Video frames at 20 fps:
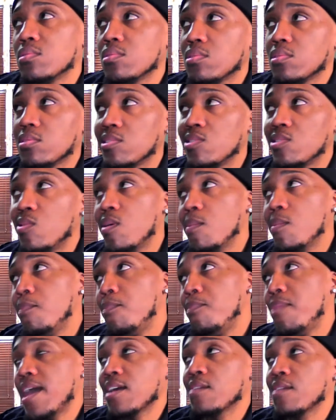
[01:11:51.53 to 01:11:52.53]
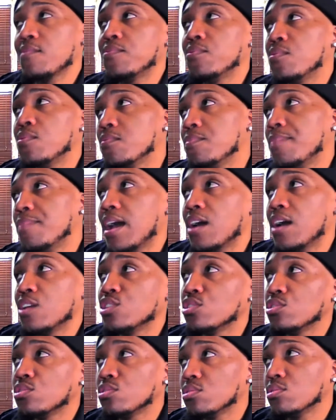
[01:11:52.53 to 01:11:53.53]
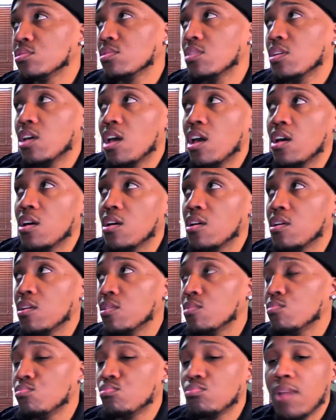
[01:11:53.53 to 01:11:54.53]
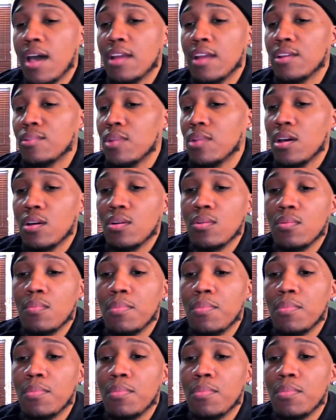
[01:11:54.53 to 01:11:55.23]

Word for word: going back and forth about it. Um, I don't know.